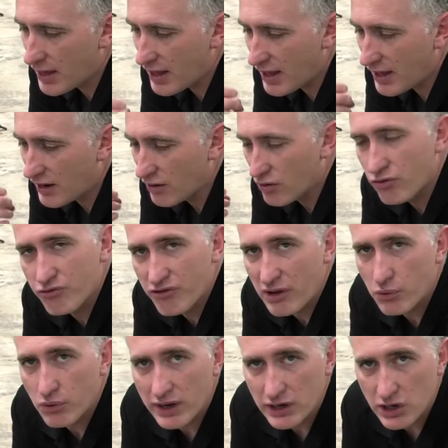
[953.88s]
It is
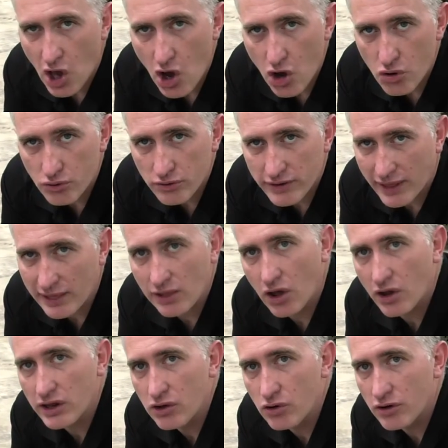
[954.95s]
frequently known that a
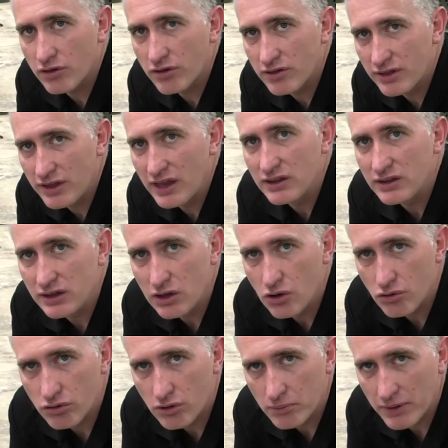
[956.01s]
lot of units didn't
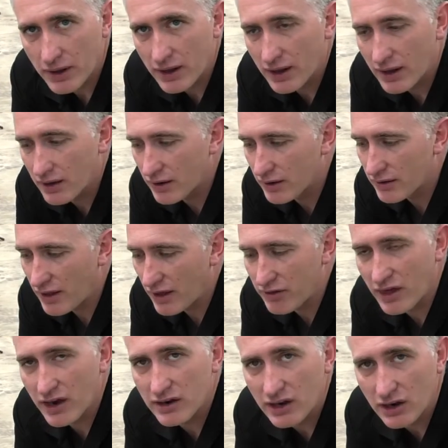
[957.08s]
use them. They
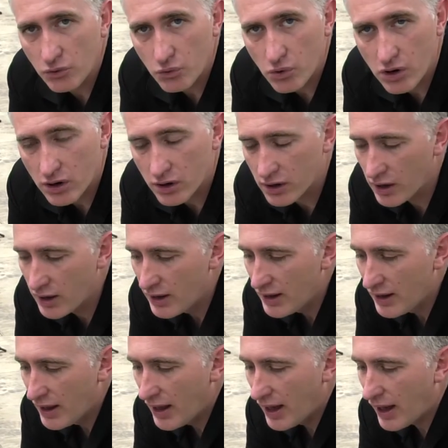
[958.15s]
said it didn't work.
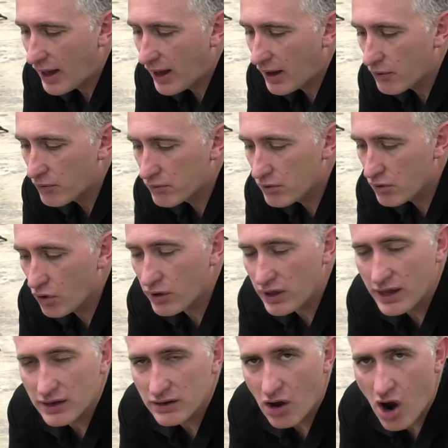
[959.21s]

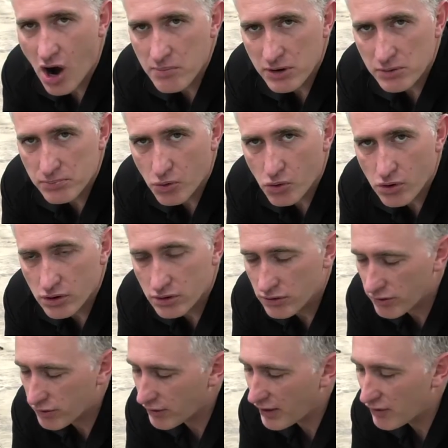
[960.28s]
Looking into Armored
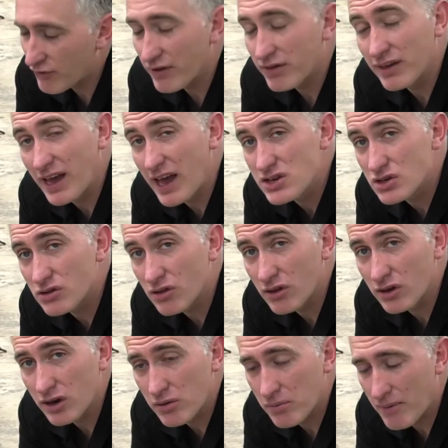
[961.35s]
Board's investigations into the